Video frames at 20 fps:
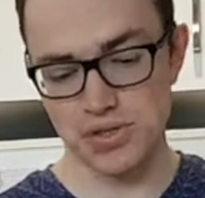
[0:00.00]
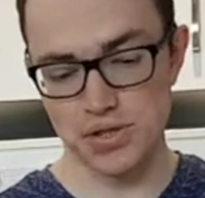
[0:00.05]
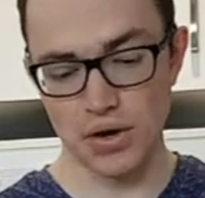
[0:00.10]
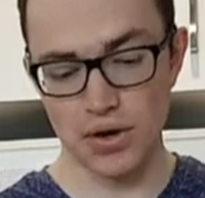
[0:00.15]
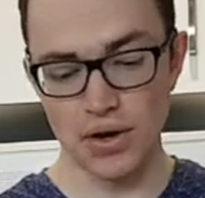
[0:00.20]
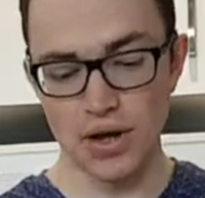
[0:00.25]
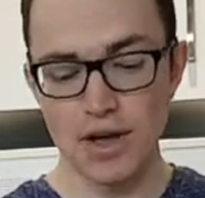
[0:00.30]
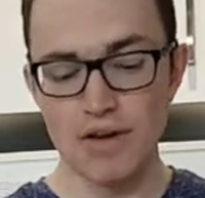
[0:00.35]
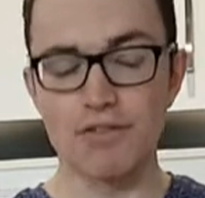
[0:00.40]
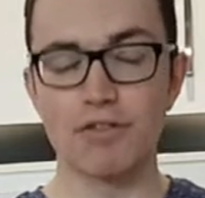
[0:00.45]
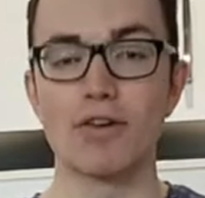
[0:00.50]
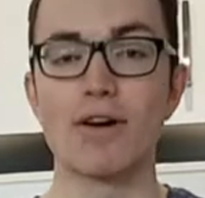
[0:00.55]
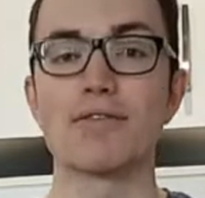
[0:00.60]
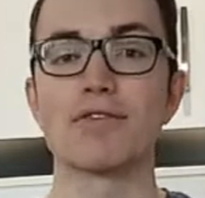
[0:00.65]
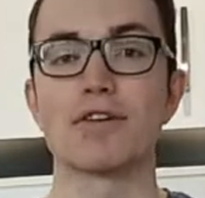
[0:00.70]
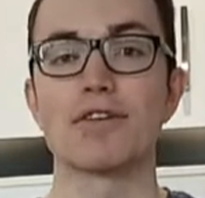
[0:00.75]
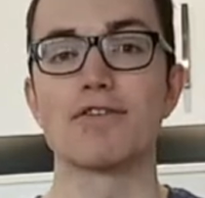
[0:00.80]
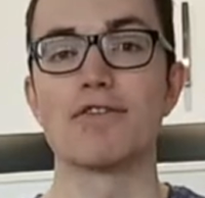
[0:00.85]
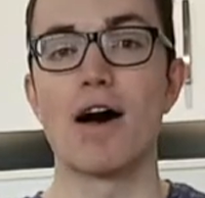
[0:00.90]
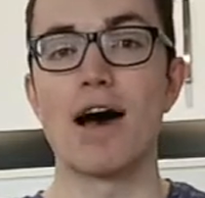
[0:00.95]
So for
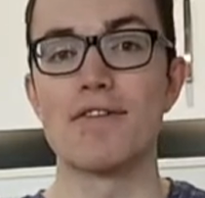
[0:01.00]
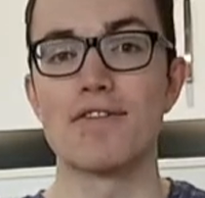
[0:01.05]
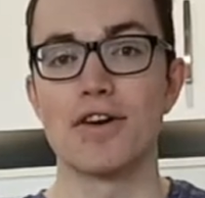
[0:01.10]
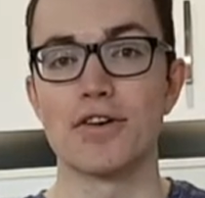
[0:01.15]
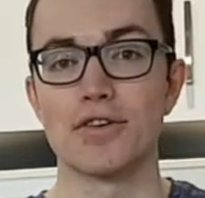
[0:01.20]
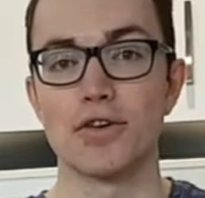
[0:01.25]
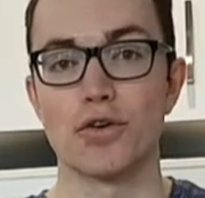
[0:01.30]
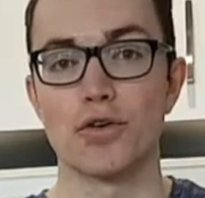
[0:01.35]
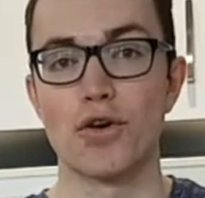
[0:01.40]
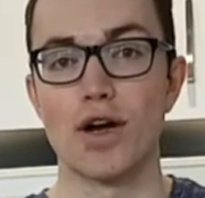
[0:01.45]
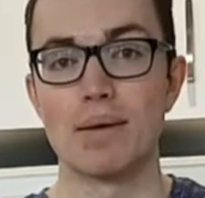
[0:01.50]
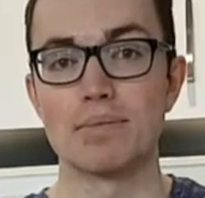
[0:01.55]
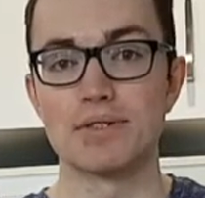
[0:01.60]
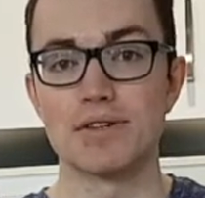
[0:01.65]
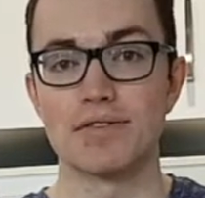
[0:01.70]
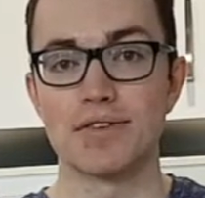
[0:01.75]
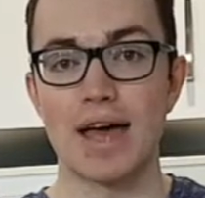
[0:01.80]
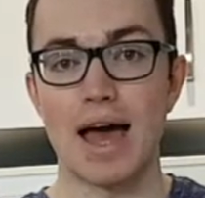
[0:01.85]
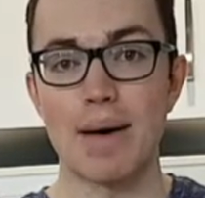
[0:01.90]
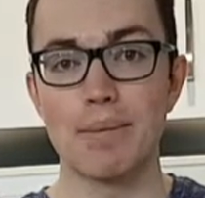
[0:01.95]
every 500
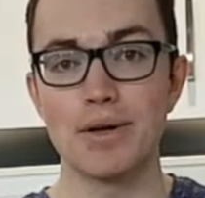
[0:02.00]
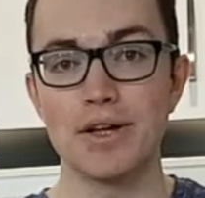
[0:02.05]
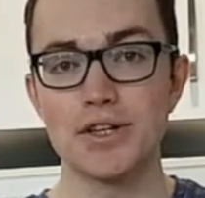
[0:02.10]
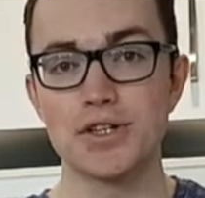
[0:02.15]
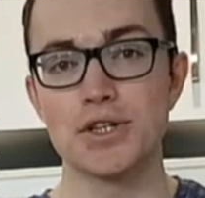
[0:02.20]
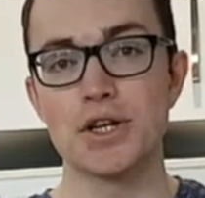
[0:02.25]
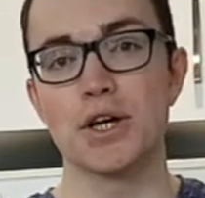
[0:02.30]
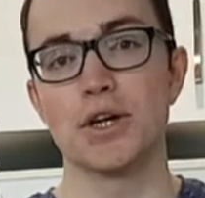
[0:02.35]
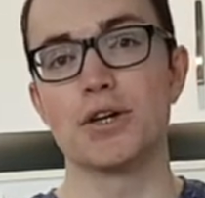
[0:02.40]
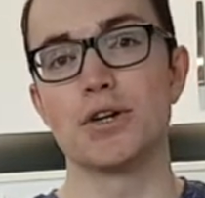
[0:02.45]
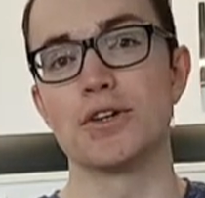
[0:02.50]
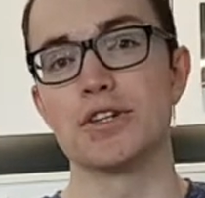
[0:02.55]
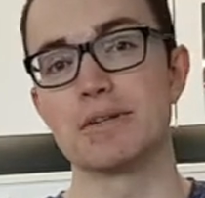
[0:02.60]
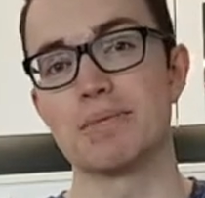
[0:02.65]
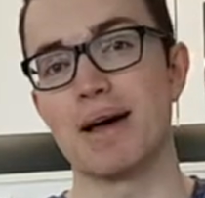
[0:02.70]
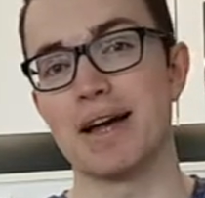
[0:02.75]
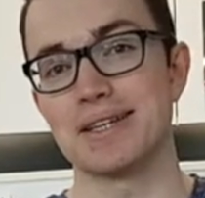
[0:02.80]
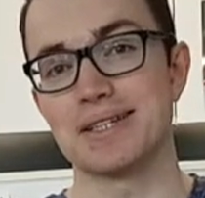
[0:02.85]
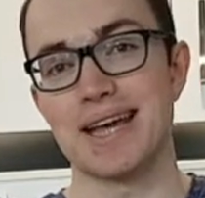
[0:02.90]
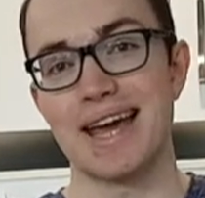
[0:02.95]
grams of cabbage, use
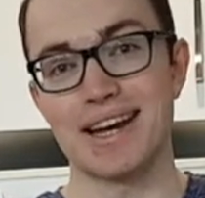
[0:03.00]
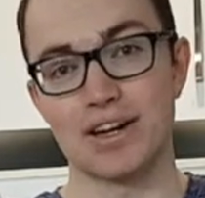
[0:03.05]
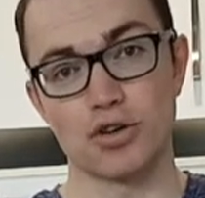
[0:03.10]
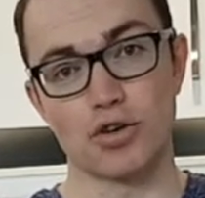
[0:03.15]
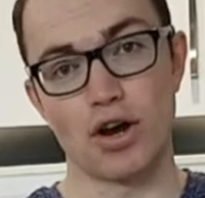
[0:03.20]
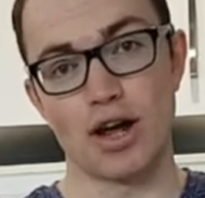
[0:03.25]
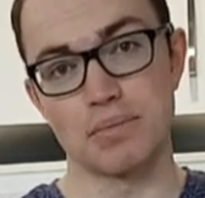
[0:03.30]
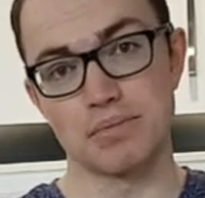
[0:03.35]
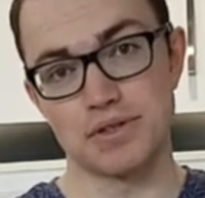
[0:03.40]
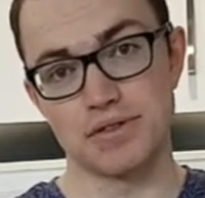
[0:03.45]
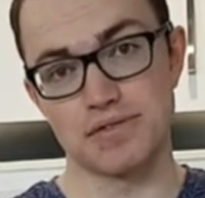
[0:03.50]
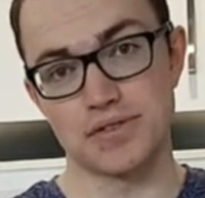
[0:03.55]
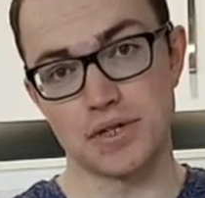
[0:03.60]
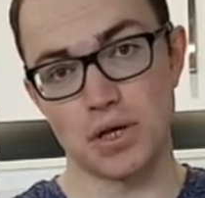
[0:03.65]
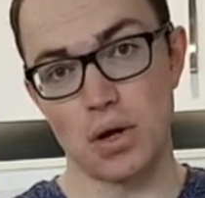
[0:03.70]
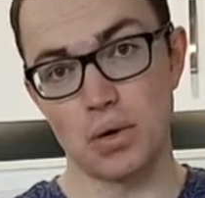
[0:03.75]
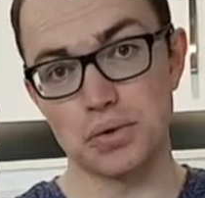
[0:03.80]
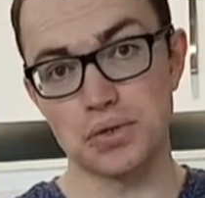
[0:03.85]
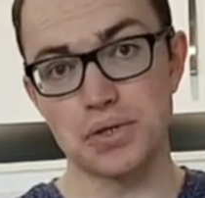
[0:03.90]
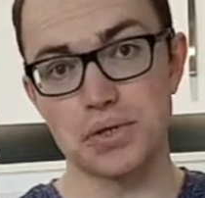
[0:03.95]
about 10 grams of
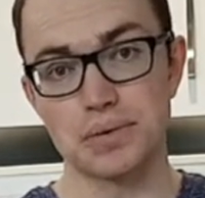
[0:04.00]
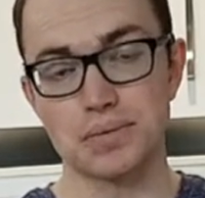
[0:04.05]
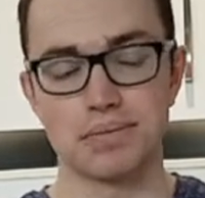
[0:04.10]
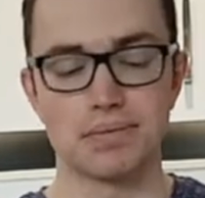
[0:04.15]
salt.